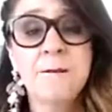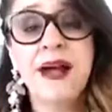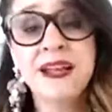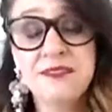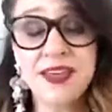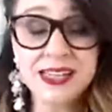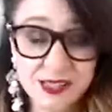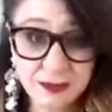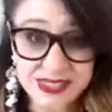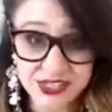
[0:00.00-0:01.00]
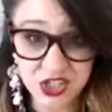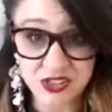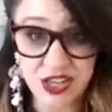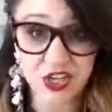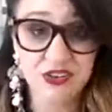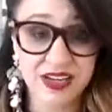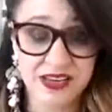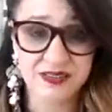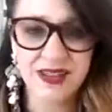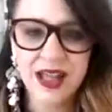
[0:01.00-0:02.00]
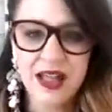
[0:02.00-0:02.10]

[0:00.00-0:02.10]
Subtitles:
But if that's the position that you're in,